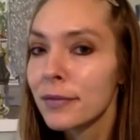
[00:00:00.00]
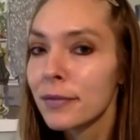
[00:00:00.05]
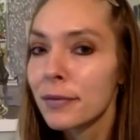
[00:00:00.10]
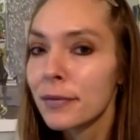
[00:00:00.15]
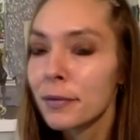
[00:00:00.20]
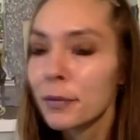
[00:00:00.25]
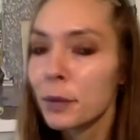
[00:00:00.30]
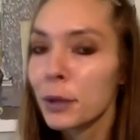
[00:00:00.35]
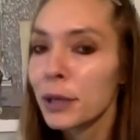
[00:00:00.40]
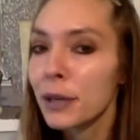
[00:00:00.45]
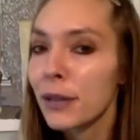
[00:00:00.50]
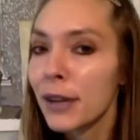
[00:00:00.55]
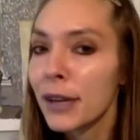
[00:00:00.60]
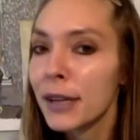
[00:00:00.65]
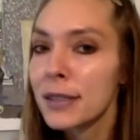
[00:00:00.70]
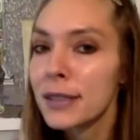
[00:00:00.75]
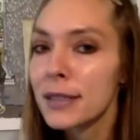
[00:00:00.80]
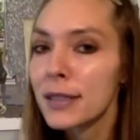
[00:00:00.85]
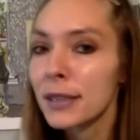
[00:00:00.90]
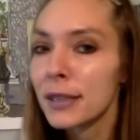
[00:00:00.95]

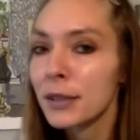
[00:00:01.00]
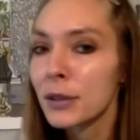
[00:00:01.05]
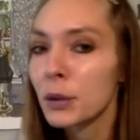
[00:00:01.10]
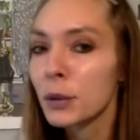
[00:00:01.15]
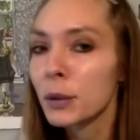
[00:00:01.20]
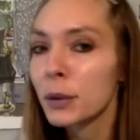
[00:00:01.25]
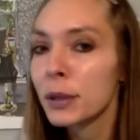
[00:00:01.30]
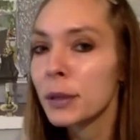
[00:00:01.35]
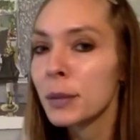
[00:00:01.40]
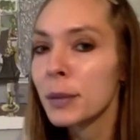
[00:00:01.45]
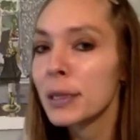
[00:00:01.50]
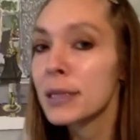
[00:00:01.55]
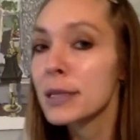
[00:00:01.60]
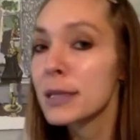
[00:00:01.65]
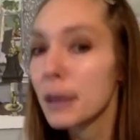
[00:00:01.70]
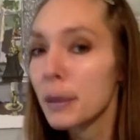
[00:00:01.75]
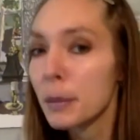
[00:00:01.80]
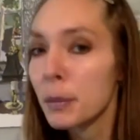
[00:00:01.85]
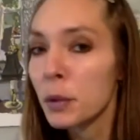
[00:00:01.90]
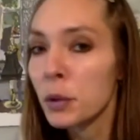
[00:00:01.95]
realize that there are going to be
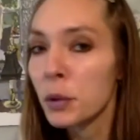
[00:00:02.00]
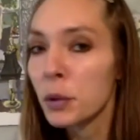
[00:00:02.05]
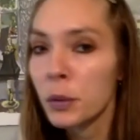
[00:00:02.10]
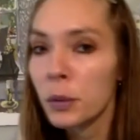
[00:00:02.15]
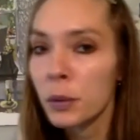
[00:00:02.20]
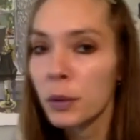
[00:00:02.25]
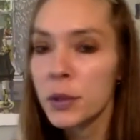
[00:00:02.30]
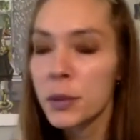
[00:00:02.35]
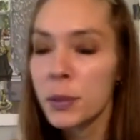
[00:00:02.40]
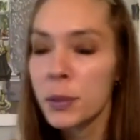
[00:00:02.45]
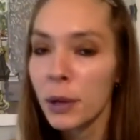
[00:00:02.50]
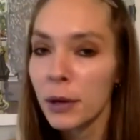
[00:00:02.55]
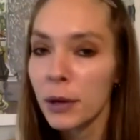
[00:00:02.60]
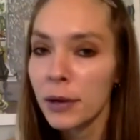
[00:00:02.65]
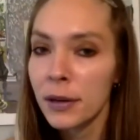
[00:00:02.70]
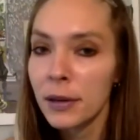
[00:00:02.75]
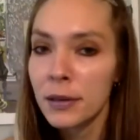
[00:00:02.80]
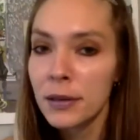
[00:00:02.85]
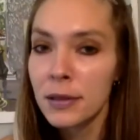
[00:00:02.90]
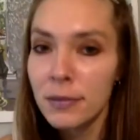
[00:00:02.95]
some who respond
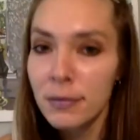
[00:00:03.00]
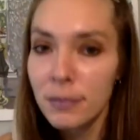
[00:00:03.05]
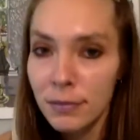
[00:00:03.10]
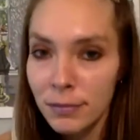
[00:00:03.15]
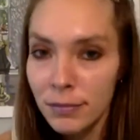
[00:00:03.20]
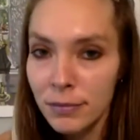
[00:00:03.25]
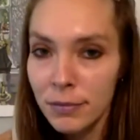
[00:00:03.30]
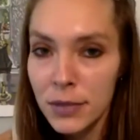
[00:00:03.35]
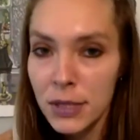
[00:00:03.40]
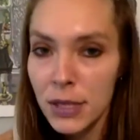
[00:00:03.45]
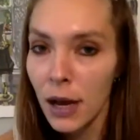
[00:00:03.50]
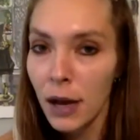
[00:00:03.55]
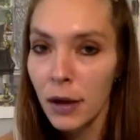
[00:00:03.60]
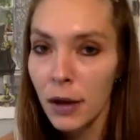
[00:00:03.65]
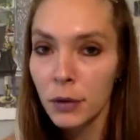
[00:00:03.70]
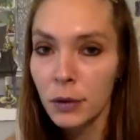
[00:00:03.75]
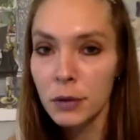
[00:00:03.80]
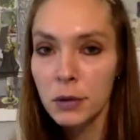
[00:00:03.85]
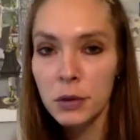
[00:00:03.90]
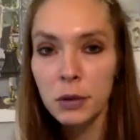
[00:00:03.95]
and
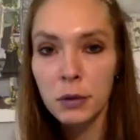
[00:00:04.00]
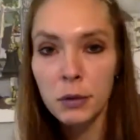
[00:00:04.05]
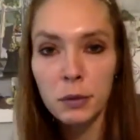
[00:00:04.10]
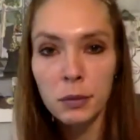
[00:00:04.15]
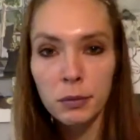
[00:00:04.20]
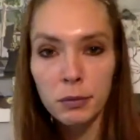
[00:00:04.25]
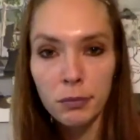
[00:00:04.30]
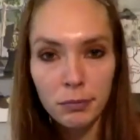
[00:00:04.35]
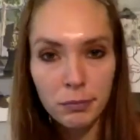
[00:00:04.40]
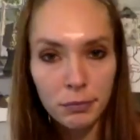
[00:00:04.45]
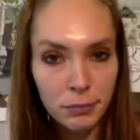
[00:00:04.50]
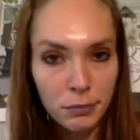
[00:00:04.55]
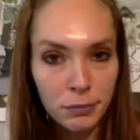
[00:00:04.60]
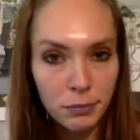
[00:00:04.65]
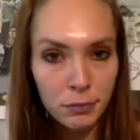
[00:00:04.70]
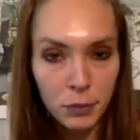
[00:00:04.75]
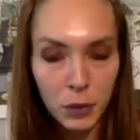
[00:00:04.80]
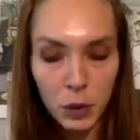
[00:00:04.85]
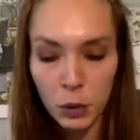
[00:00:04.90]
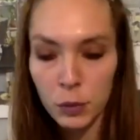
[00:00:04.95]
others who
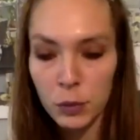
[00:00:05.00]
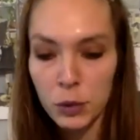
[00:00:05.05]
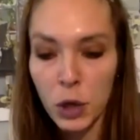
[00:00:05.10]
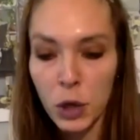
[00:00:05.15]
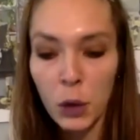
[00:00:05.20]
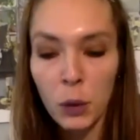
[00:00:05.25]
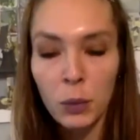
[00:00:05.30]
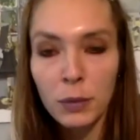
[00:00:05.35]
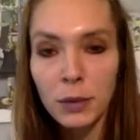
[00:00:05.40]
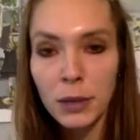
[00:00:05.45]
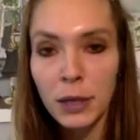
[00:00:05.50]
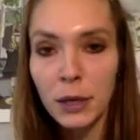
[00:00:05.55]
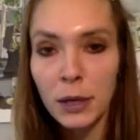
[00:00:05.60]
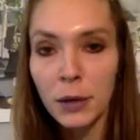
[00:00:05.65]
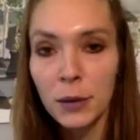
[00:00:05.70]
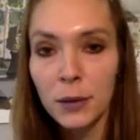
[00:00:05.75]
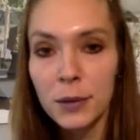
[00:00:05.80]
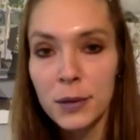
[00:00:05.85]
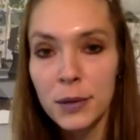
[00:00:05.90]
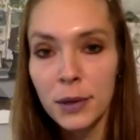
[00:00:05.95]
don't. So